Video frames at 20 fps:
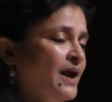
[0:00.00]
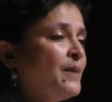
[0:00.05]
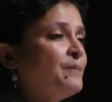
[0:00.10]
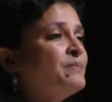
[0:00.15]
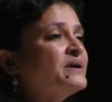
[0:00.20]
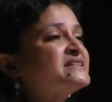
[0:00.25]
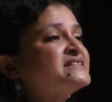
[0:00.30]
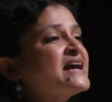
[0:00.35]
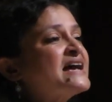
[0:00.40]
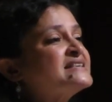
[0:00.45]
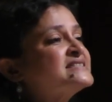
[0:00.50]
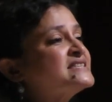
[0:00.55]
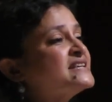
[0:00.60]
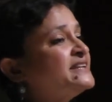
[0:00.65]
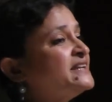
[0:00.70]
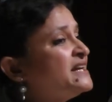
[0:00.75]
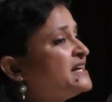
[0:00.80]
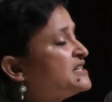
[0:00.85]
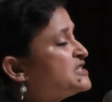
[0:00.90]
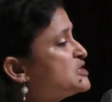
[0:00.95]
But
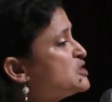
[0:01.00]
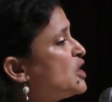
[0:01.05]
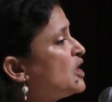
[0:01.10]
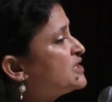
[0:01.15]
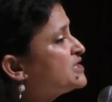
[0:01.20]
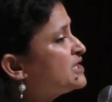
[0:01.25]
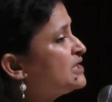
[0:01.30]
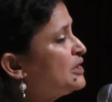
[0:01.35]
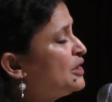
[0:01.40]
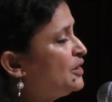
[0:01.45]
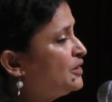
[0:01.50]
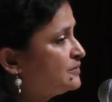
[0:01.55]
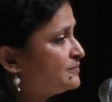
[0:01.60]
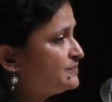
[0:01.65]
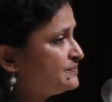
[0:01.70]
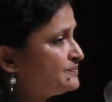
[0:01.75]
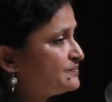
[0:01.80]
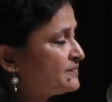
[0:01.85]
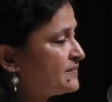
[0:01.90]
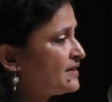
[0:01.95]
Tanzania is not
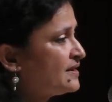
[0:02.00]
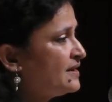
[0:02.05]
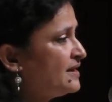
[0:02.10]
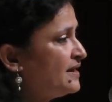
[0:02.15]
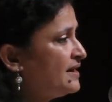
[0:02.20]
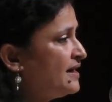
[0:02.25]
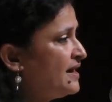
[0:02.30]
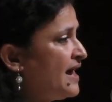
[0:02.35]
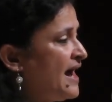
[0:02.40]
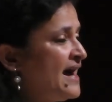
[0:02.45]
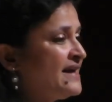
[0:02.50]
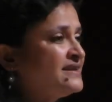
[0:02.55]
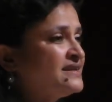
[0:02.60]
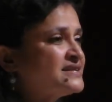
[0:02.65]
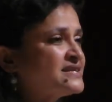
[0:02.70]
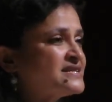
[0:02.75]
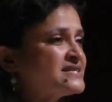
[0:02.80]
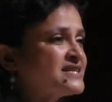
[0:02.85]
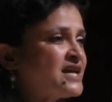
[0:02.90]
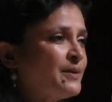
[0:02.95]
alone. And
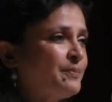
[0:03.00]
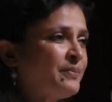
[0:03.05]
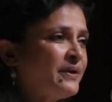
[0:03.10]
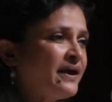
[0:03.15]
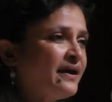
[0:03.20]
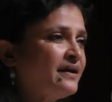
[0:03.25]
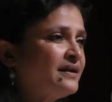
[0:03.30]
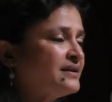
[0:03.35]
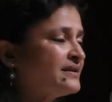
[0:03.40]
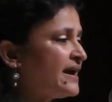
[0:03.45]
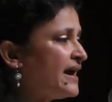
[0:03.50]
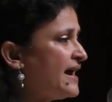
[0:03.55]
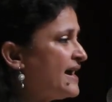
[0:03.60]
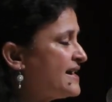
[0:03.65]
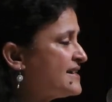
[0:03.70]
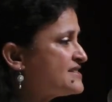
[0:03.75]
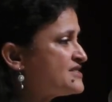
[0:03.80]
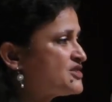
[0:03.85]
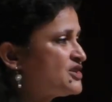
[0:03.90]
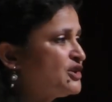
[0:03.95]
it is upheld
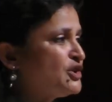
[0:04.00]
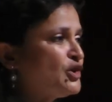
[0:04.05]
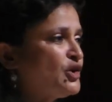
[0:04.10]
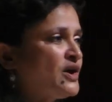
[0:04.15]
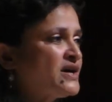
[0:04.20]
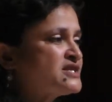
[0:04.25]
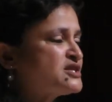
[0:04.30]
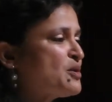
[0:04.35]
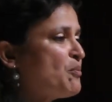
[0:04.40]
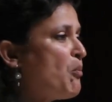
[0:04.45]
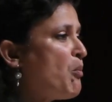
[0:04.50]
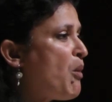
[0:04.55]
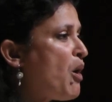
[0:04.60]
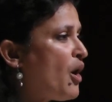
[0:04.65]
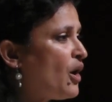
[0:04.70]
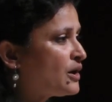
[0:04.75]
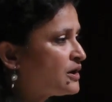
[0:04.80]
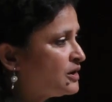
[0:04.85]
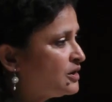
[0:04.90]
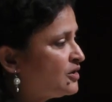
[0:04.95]
as, as the
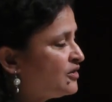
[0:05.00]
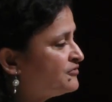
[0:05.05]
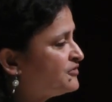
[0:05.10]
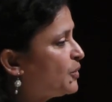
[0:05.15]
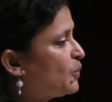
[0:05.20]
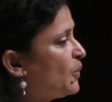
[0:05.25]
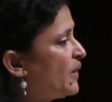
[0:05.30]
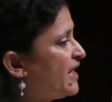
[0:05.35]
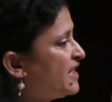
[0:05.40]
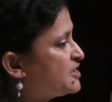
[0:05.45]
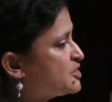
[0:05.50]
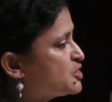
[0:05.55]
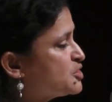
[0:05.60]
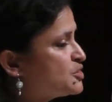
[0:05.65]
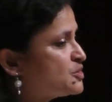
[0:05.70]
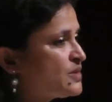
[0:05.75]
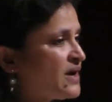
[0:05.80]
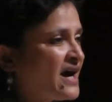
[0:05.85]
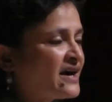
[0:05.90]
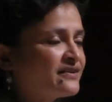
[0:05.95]
model of the way to
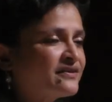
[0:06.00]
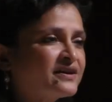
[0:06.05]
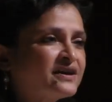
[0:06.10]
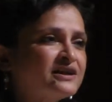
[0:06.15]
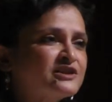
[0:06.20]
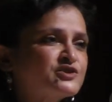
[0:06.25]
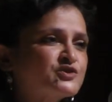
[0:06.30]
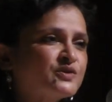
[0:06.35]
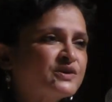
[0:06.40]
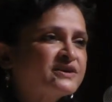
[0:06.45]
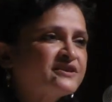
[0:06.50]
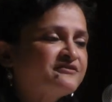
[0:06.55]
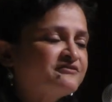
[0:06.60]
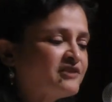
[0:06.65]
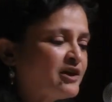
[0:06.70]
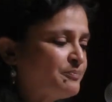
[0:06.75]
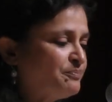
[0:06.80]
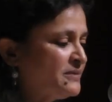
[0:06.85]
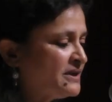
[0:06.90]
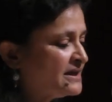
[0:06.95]
do agricultural
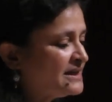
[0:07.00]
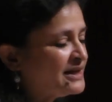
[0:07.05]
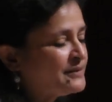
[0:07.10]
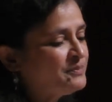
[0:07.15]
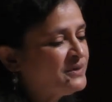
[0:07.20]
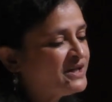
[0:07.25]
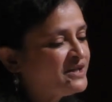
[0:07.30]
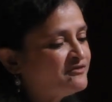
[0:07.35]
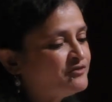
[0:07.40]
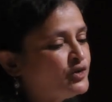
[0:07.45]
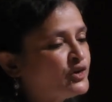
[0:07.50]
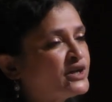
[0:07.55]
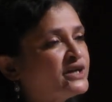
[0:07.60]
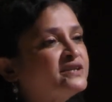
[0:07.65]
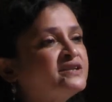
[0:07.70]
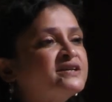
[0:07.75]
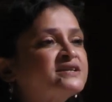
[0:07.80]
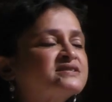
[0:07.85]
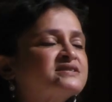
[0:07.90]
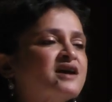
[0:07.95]
development. Let me give you
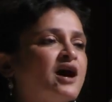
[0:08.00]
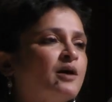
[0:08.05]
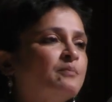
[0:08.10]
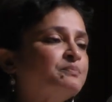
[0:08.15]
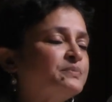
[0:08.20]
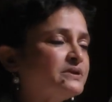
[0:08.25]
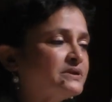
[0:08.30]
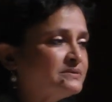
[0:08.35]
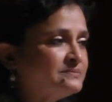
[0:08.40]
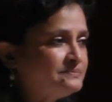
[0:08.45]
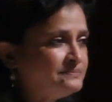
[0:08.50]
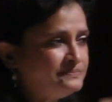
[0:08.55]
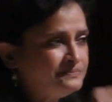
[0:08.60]
another example.